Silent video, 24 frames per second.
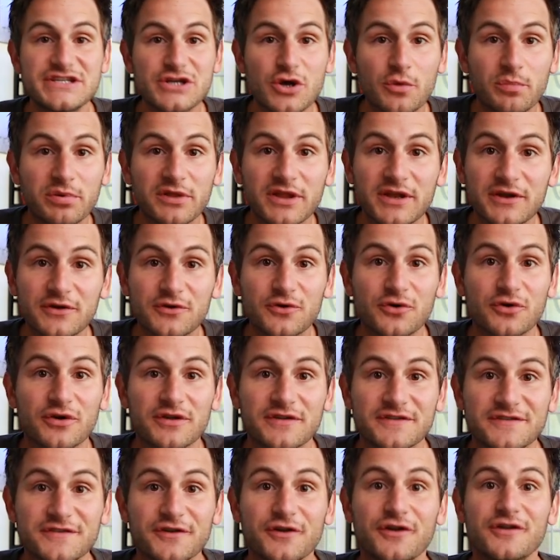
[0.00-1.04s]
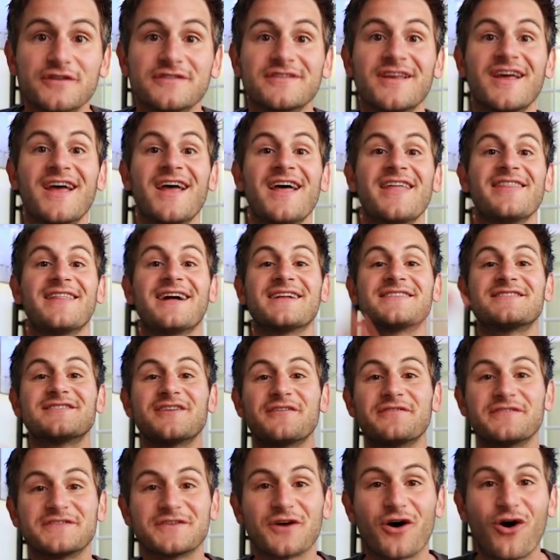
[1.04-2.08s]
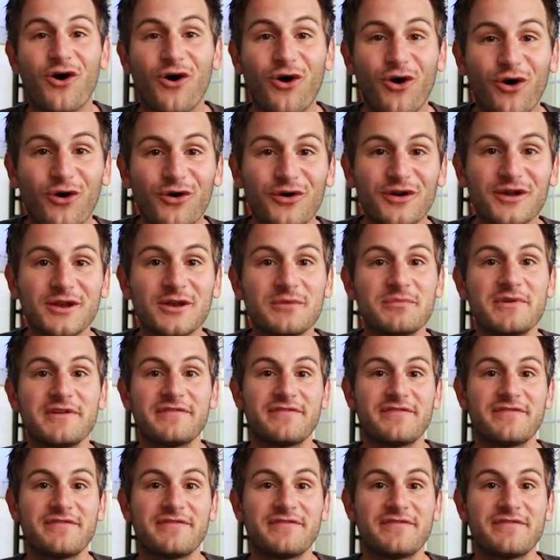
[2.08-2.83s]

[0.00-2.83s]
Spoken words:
geopolitical concerns, that stuff is all going to